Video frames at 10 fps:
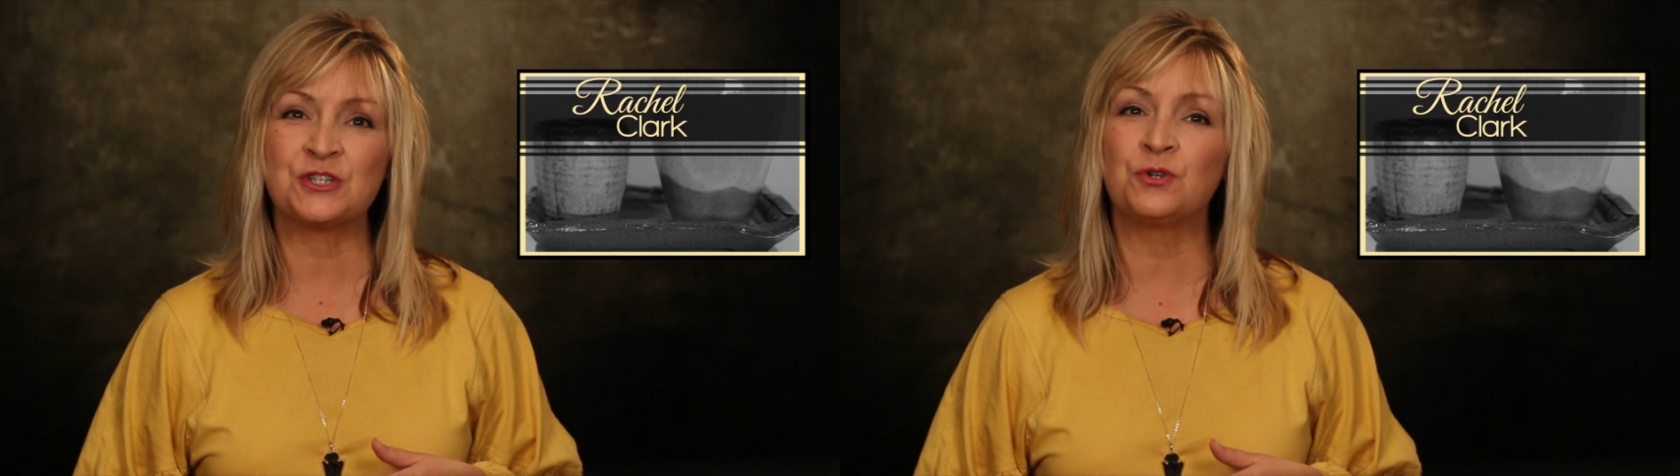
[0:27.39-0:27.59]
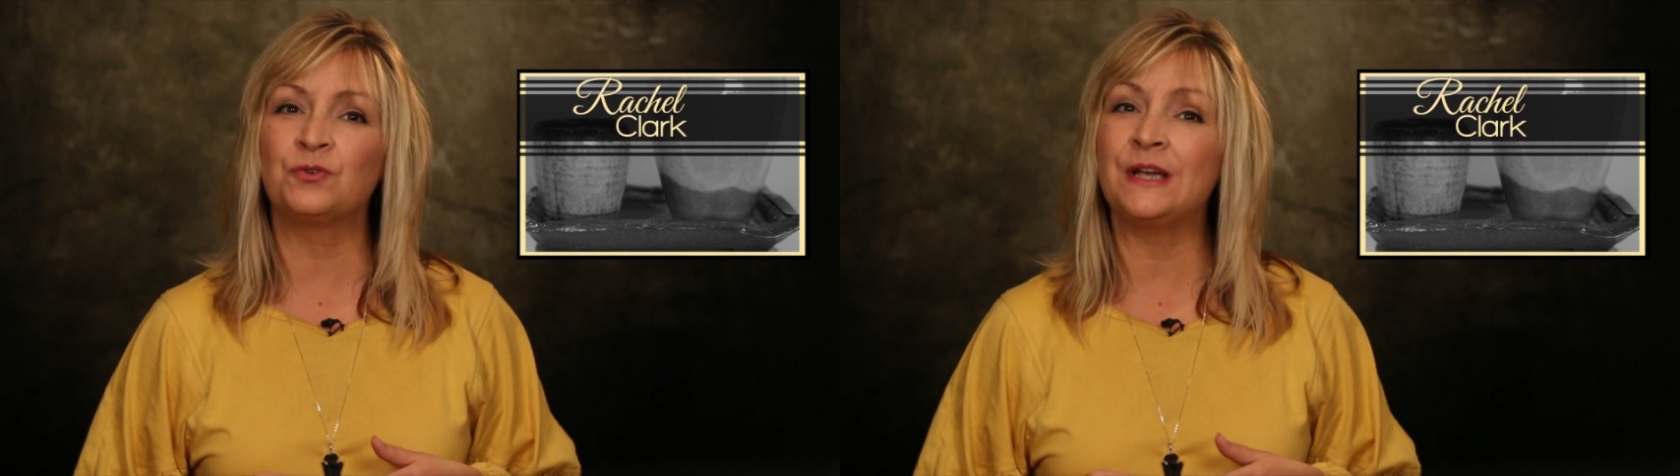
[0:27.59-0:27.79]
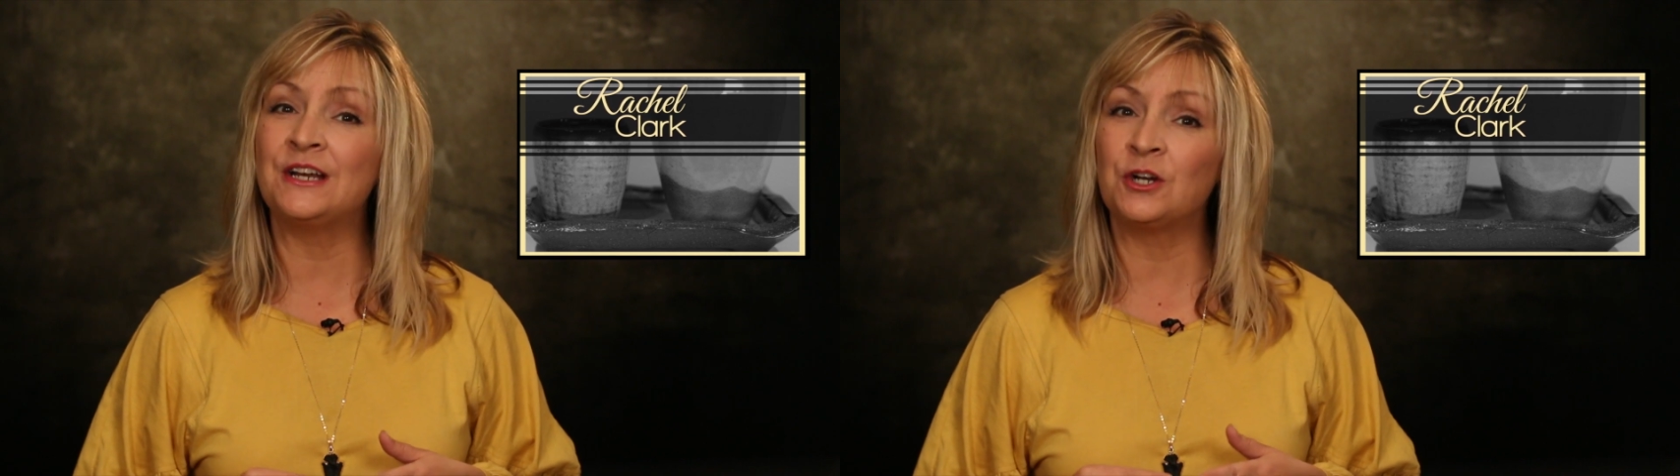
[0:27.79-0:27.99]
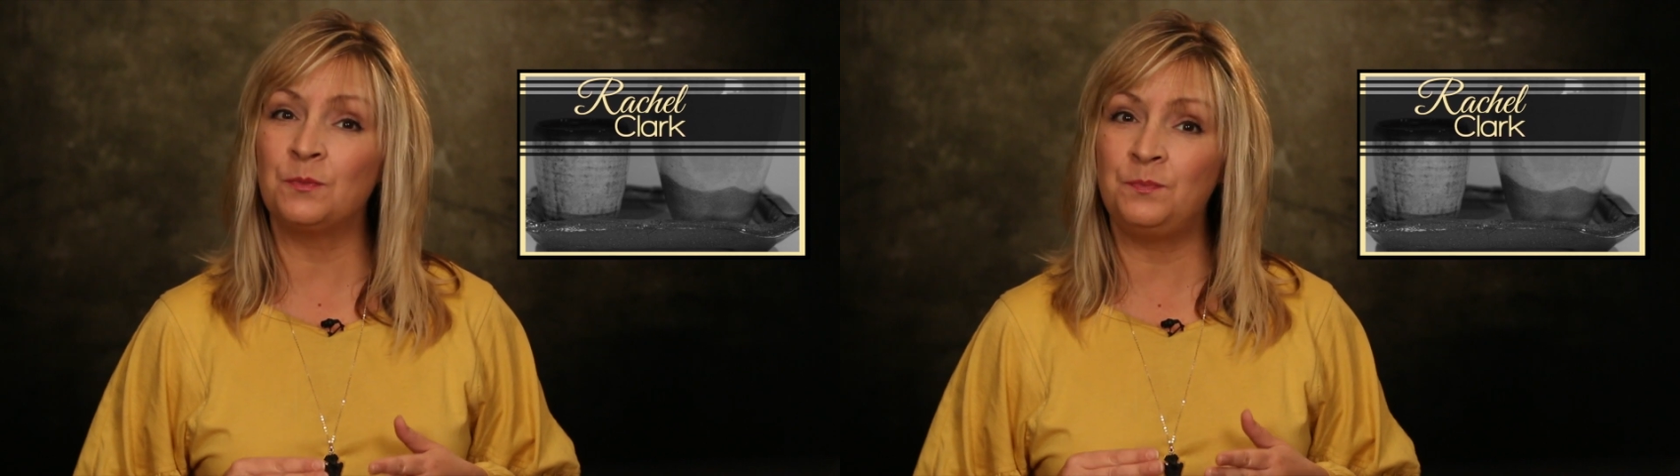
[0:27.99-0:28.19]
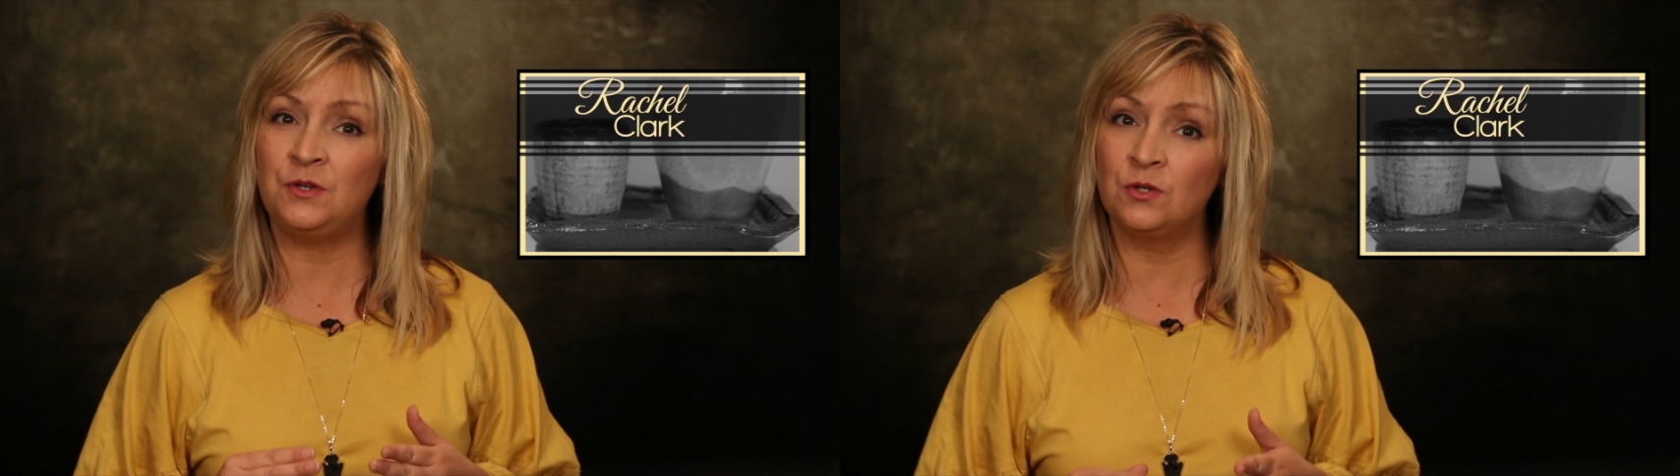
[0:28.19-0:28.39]
to create her
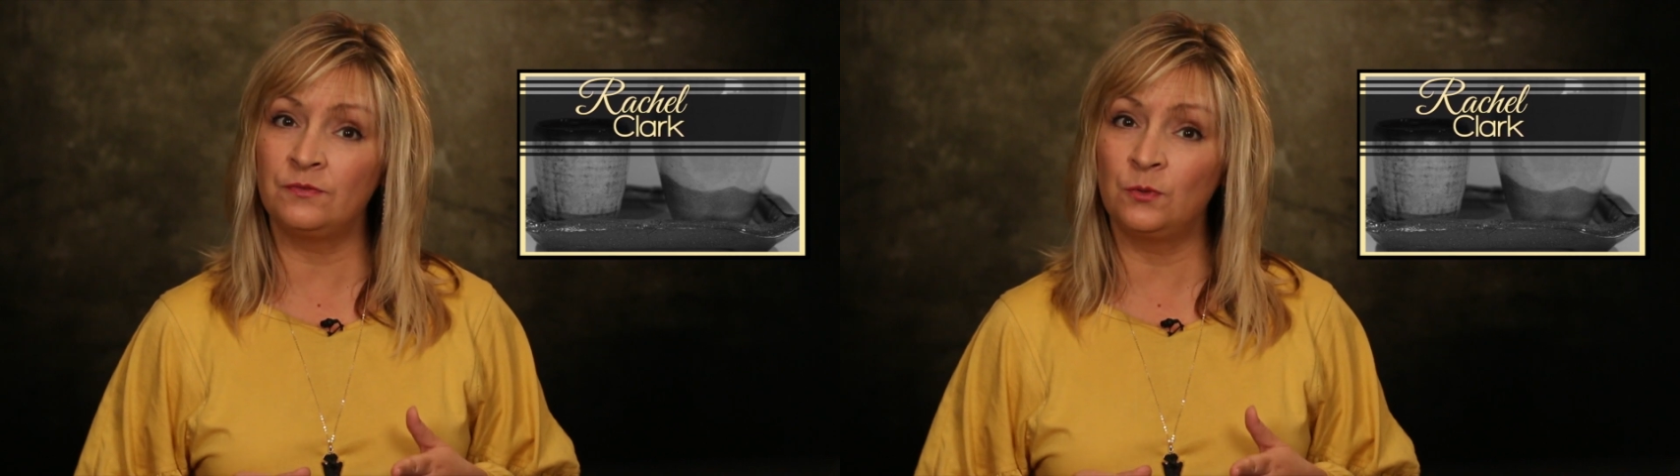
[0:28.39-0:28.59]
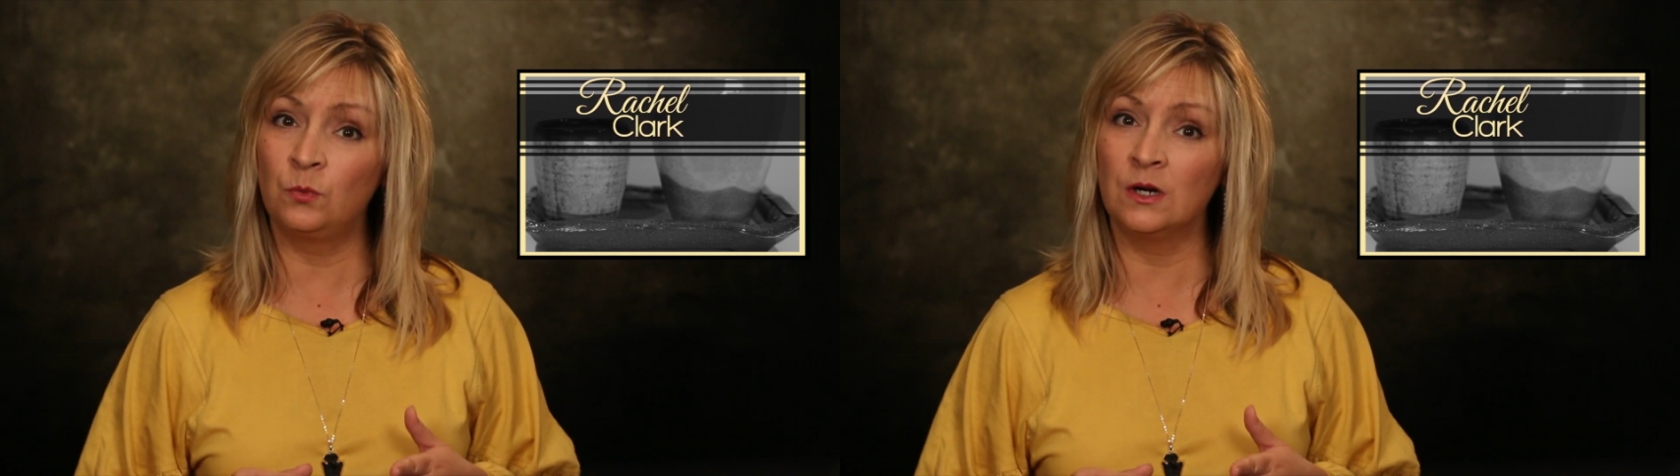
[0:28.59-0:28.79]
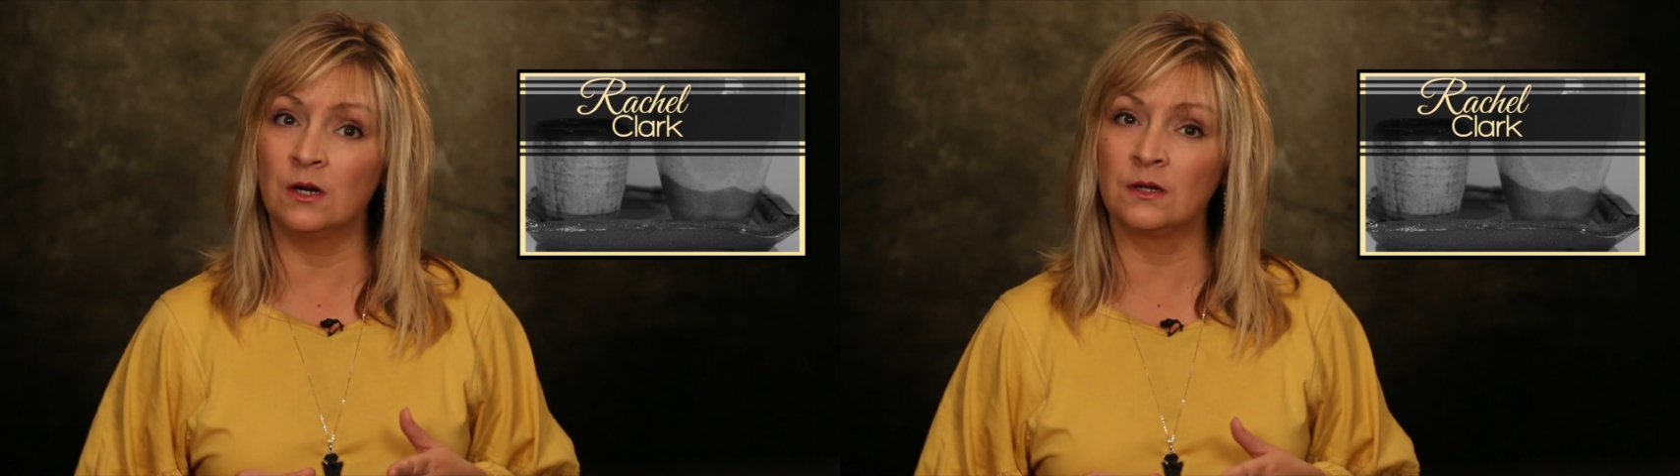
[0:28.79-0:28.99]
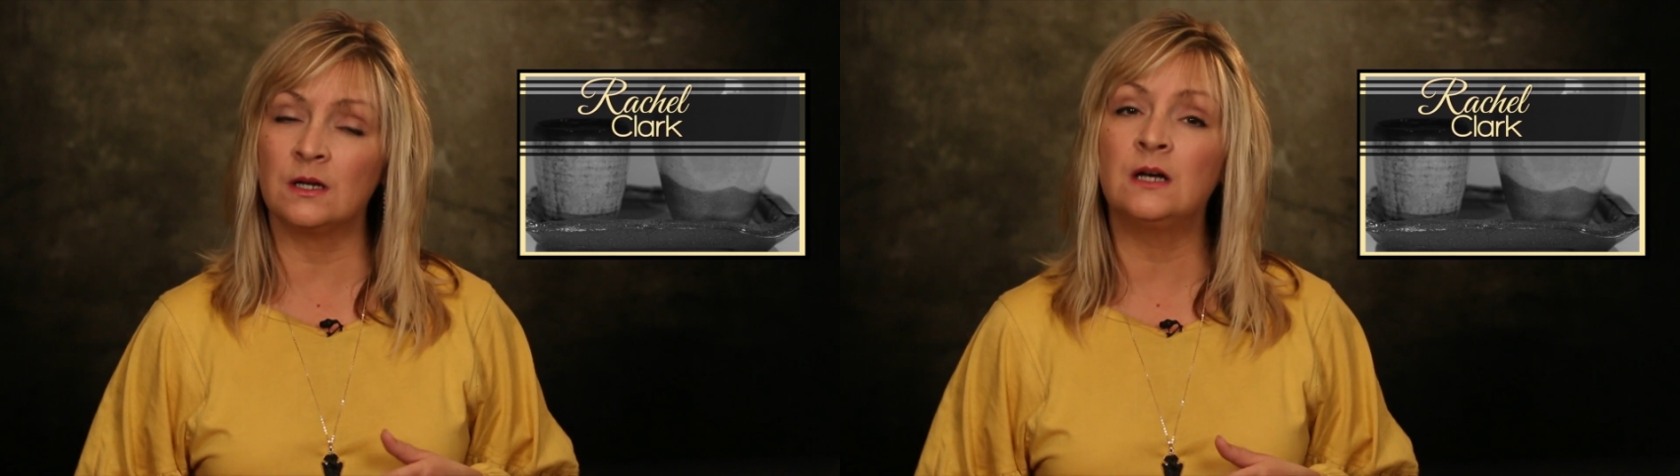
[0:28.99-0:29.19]
beautiful work,